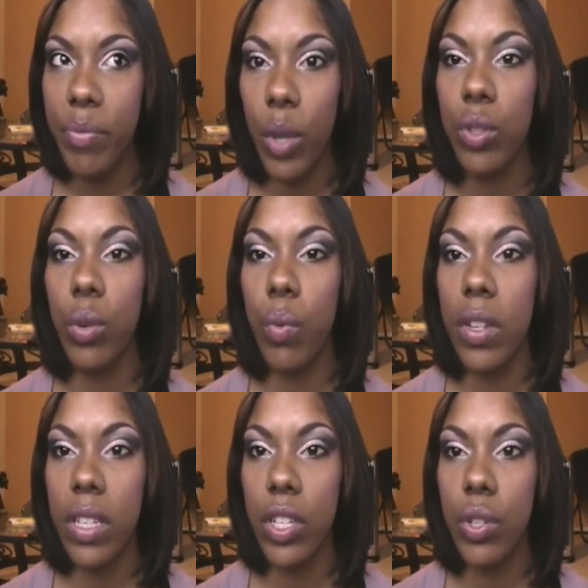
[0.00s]
Those are the
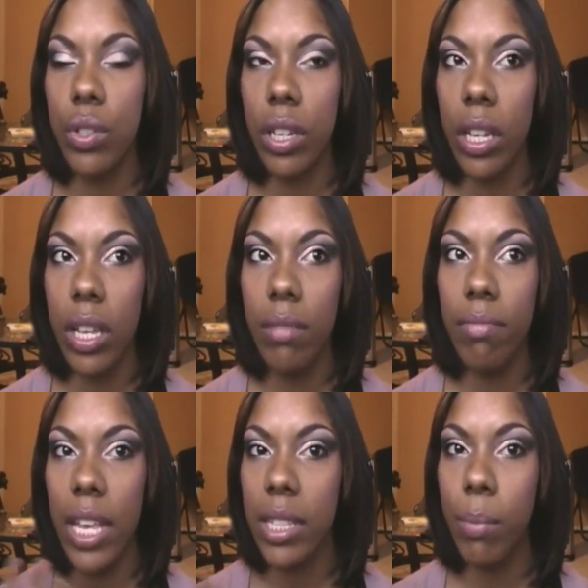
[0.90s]
ones that usually,
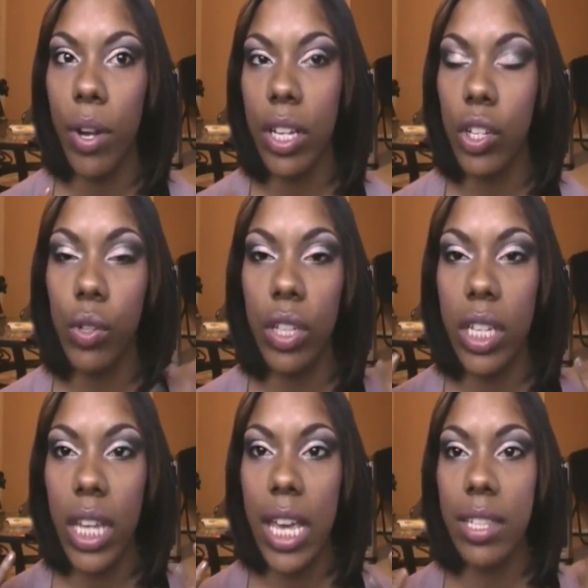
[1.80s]
that's the part that
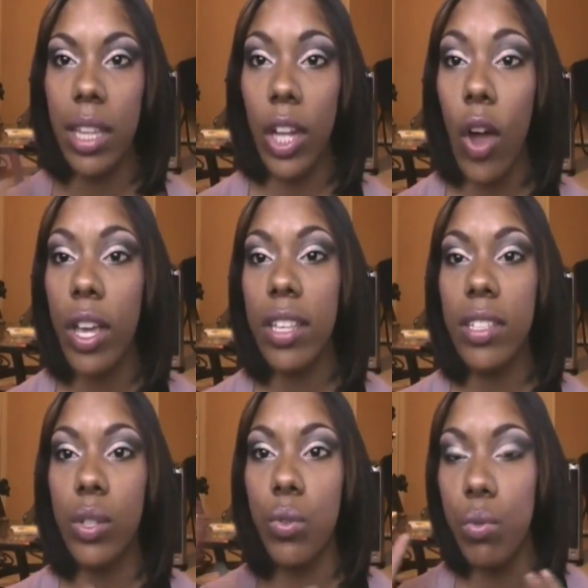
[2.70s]
usually takes the
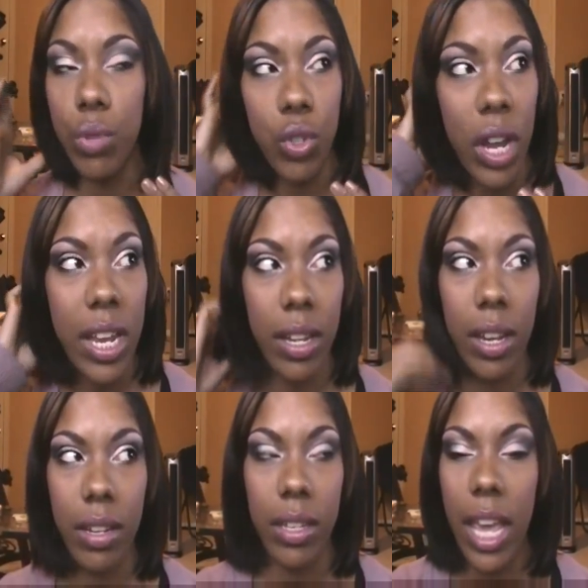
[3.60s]
longest to
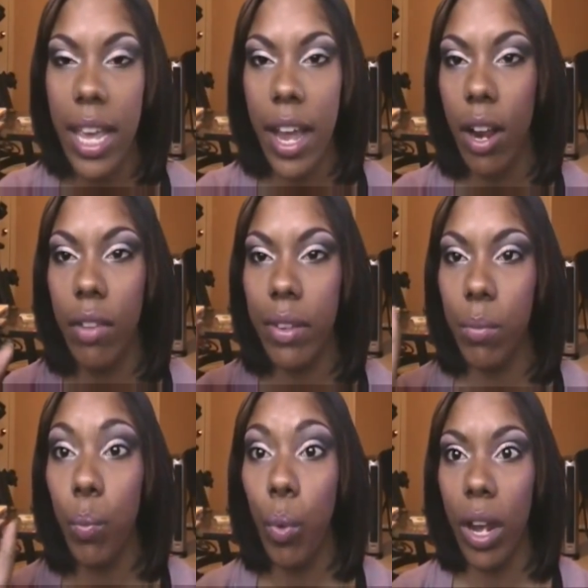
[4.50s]
straighten and take care of
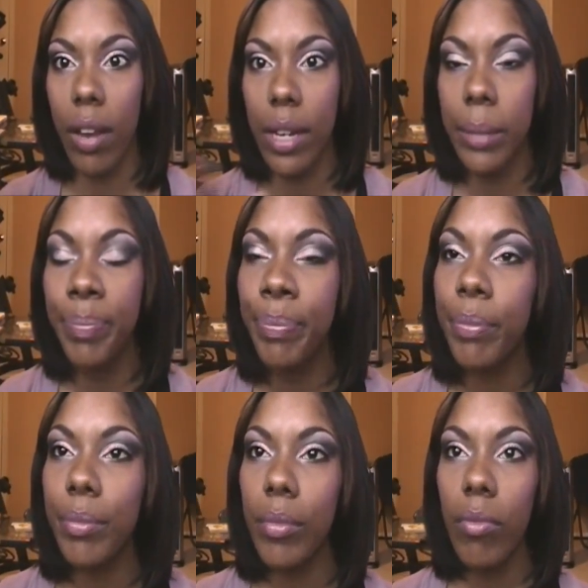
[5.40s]
and whatever.
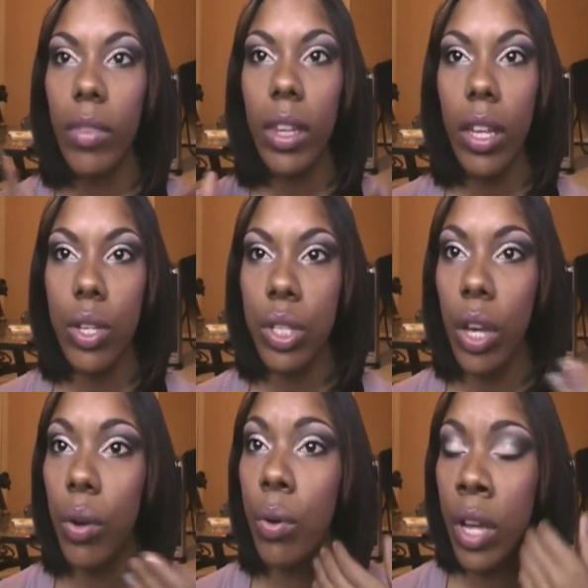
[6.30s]

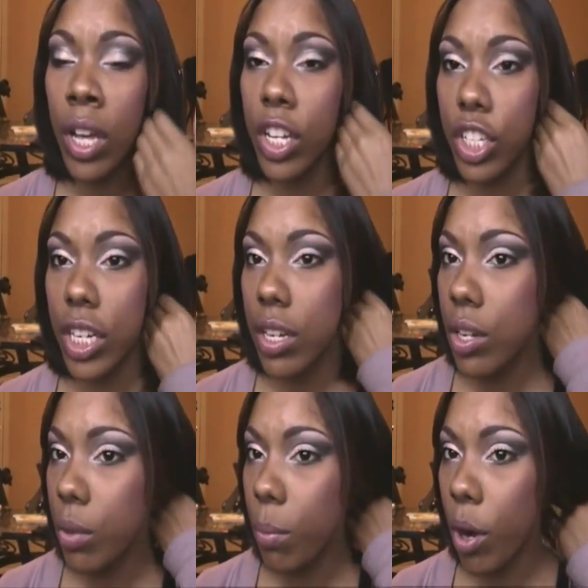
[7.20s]
So she,
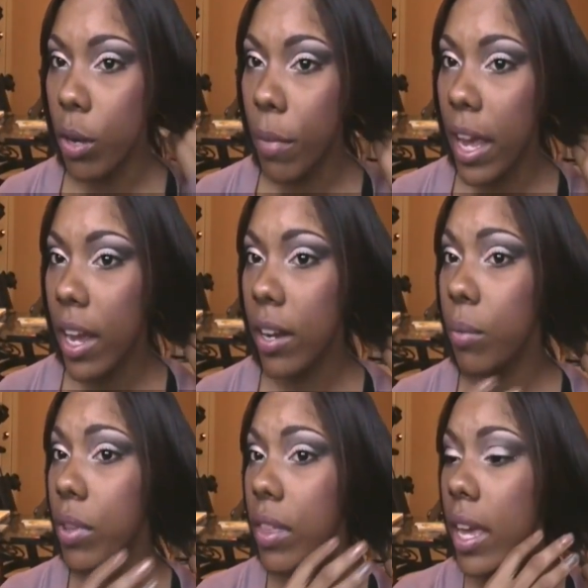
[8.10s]
you know, parted my hair
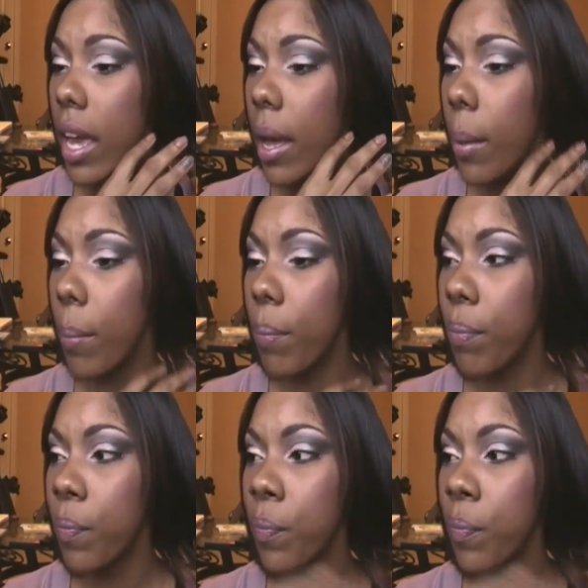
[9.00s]
with a, um,